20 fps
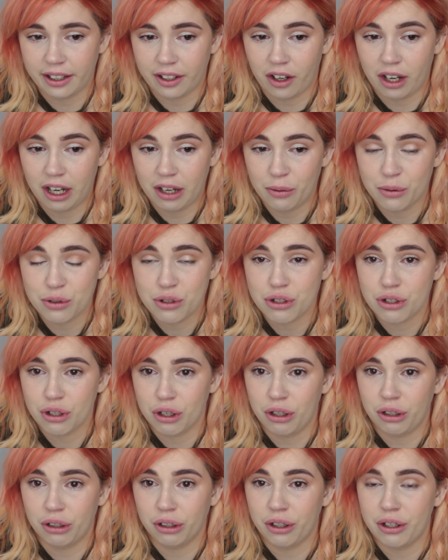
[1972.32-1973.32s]
I was
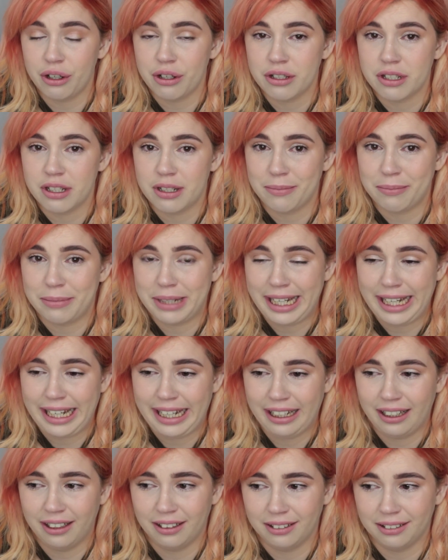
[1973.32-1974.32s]
so close to
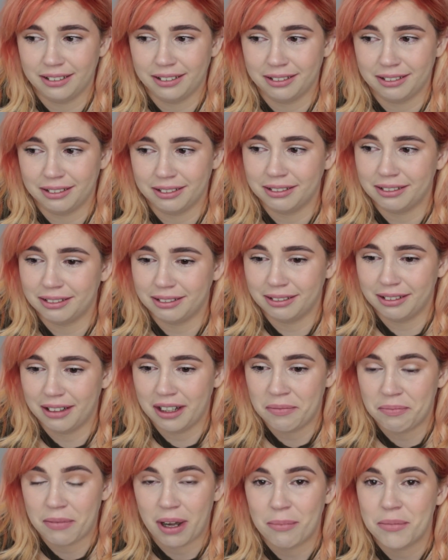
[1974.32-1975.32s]
being a
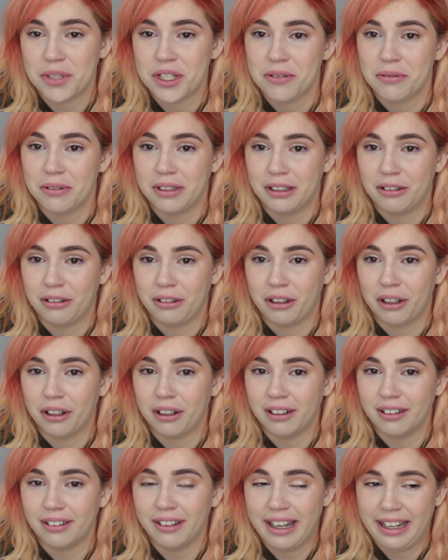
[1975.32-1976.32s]
mum to a little
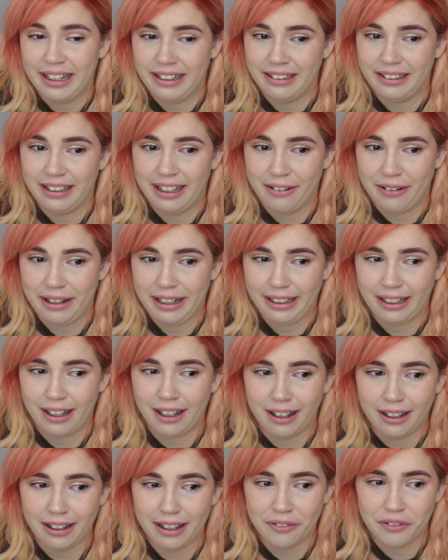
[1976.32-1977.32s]
girl, and now I
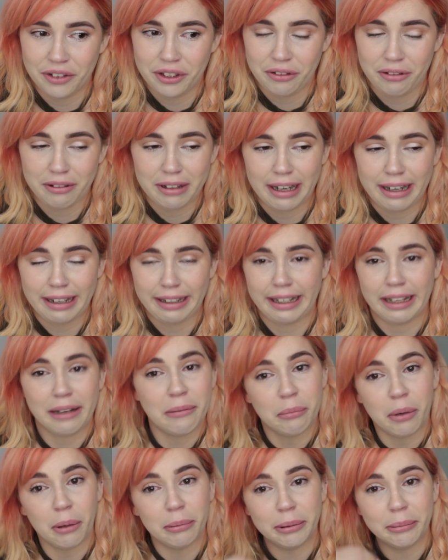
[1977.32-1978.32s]
can't ever do that again.
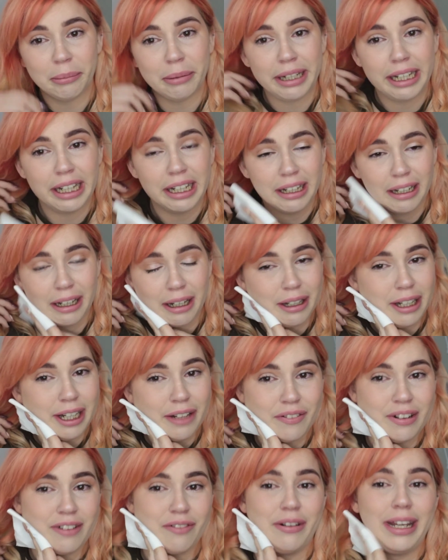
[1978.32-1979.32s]
Probably,
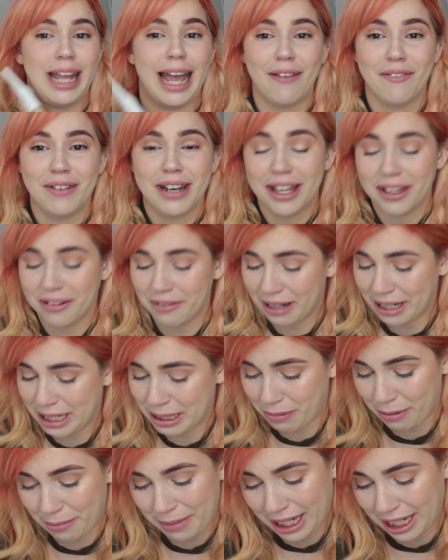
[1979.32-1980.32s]
even if we have another one, it's
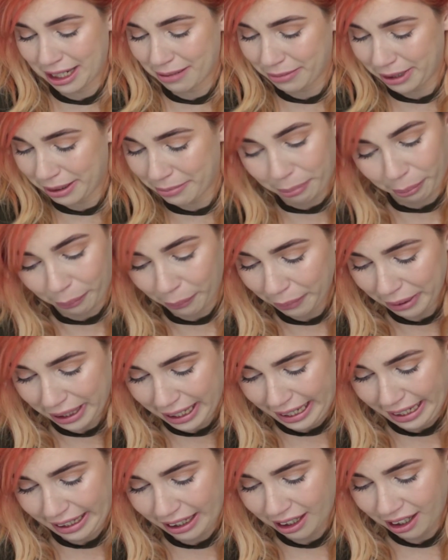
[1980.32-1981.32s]
probably gonna be a
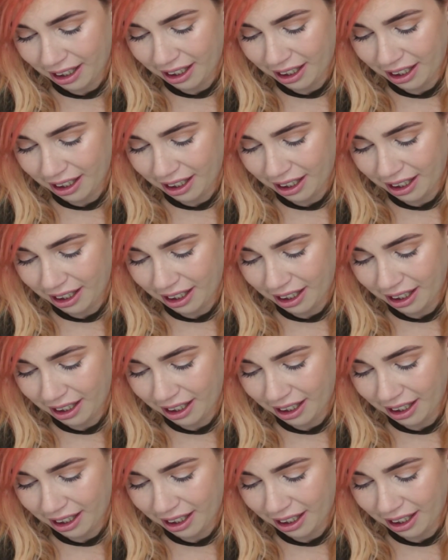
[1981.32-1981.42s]
boy,